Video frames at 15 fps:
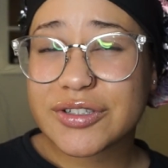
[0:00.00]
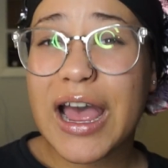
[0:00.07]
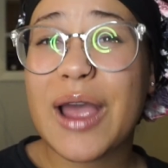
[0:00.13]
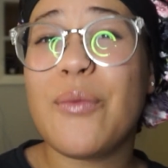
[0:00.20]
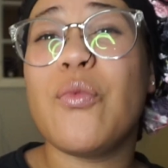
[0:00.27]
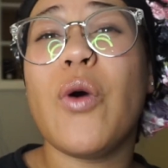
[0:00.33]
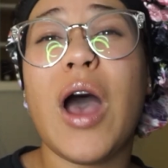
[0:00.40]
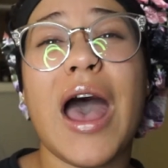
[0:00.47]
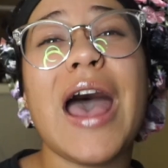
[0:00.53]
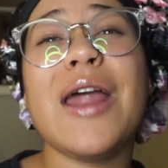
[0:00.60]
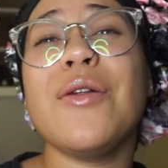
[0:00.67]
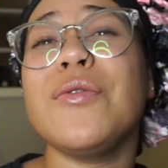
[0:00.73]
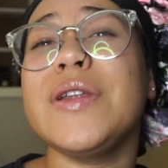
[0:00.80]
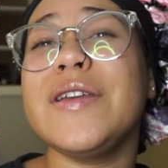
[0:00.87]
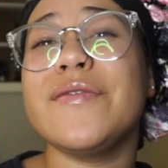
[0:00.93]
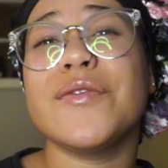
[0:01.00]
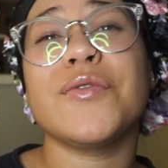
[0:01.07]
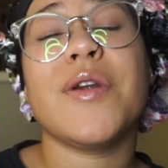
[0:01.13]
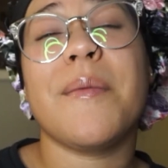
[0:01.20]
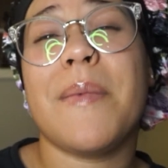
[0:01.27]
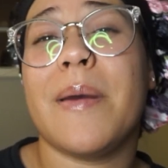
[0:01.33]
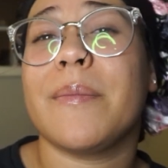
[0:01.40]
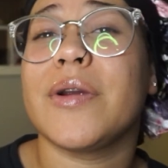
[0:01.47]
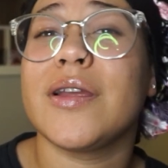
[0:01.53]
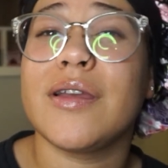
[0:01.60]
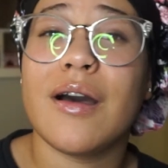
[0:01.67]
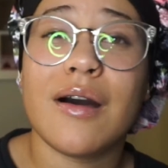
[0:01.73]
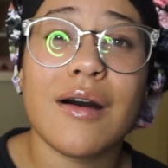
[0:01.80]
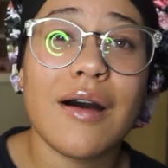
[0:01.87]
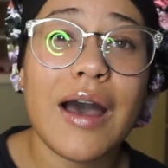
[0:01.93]
I don't even remember,
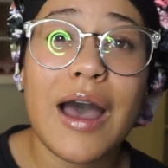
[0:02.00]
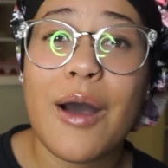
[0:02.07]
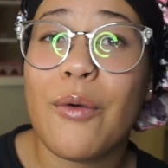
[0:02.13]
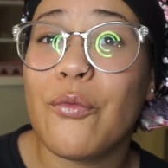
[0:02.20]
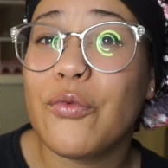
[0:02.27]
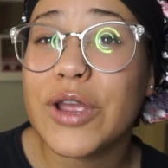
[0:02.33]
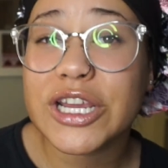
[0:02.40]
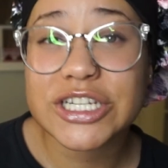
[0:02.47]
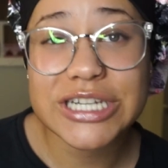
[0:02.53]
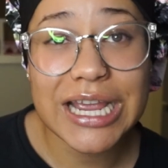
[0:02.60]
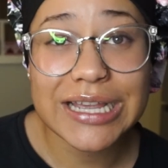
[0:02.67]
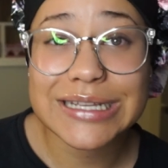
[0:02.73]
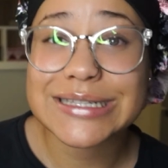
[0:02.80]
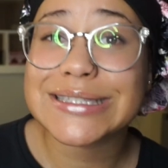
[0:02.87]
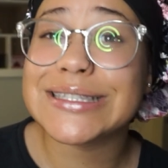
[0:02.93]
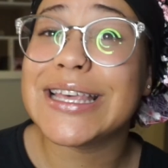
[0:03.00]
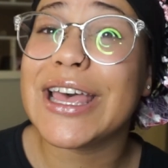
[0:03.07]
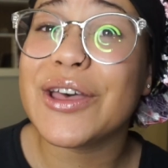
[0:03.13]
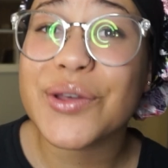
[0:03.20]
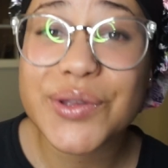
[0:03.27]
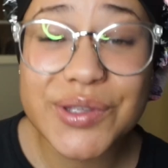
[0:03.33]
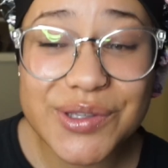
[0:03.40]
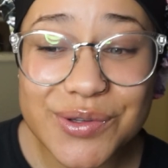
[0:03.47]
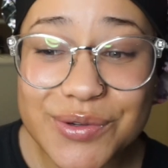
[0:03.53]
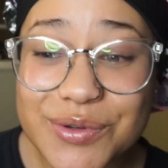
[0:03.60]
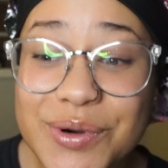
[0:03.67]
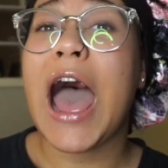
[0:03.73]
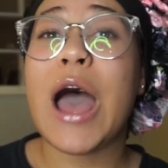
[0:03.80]
y'all. I wish I could tell you.